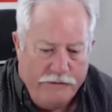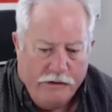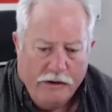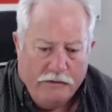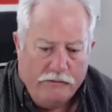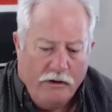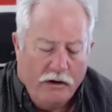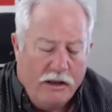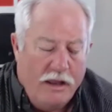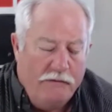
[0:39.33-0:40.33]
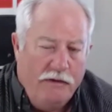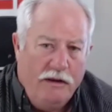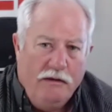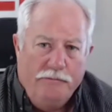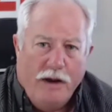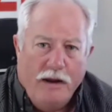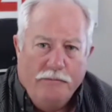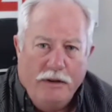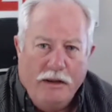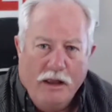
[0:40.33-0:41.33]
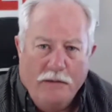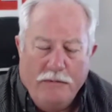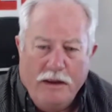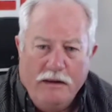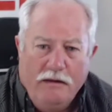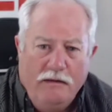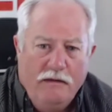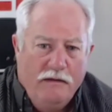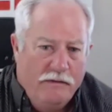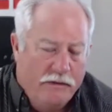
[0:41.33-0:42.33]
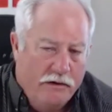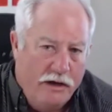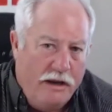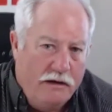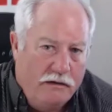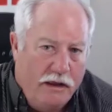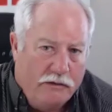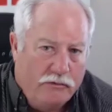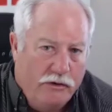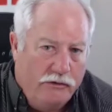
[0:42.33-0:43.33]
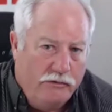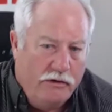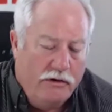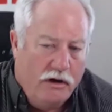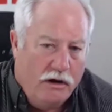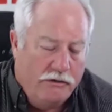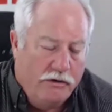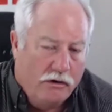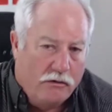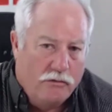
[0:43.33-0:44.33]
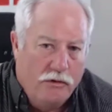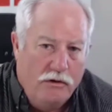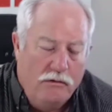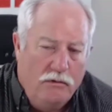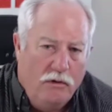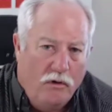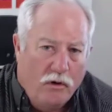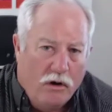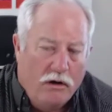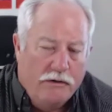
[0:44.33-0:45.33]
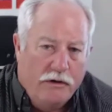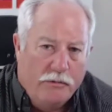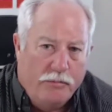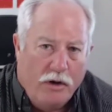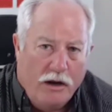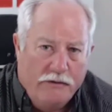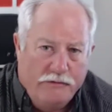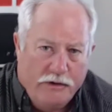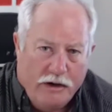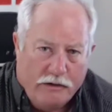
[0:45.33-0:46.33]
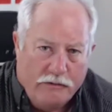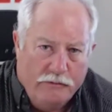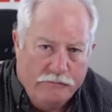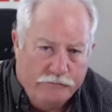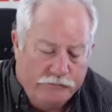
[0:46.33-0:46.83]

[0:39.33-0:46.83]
You're going to start giving by becoming the lead electrician on your crew or on your project.